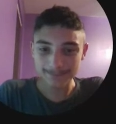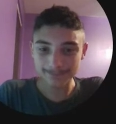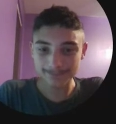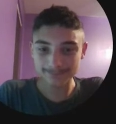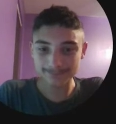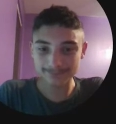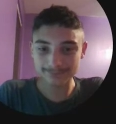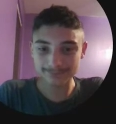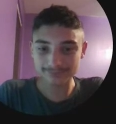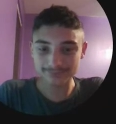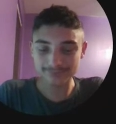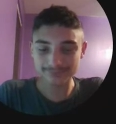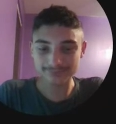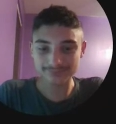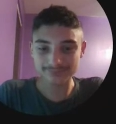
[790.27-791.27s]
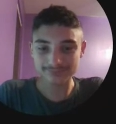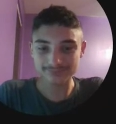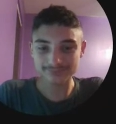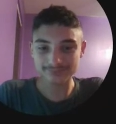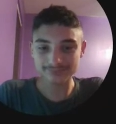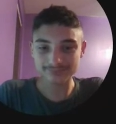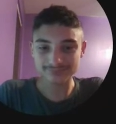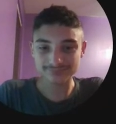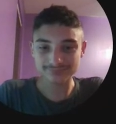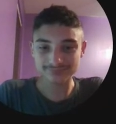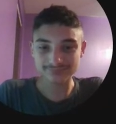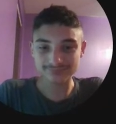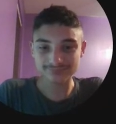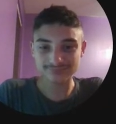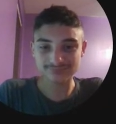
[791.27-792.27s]

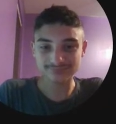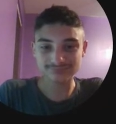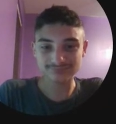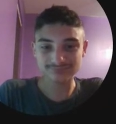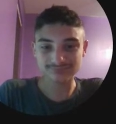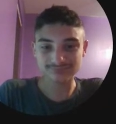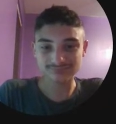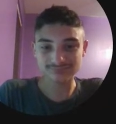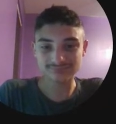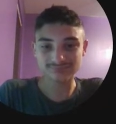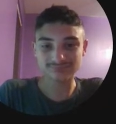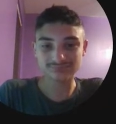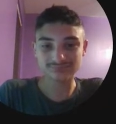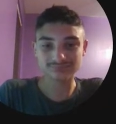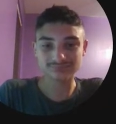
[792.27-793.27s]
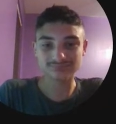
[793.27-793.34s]
(no one is talking)